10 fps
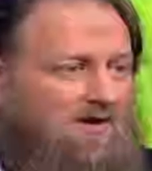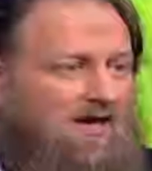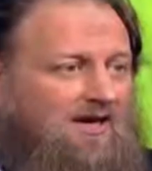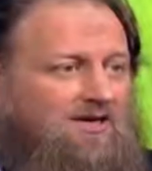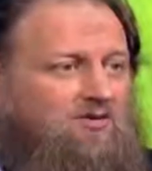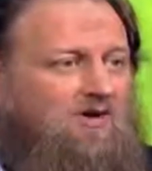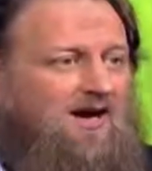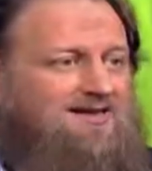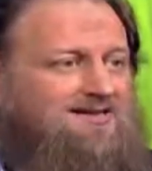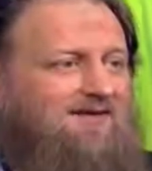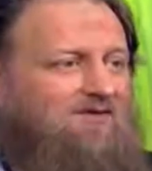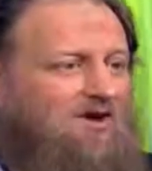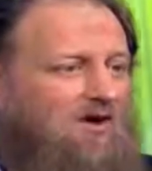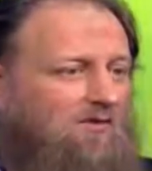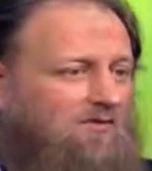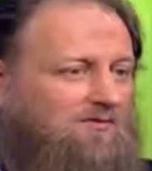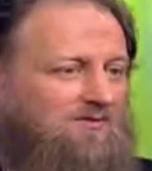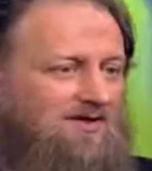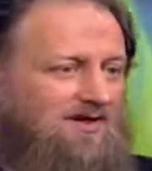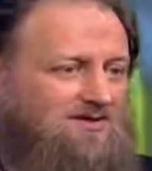I'll let you guys have a go.
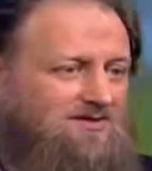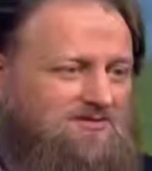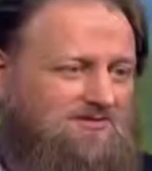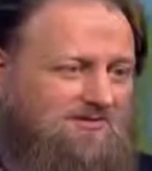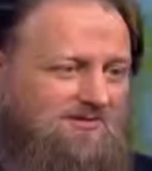Yes.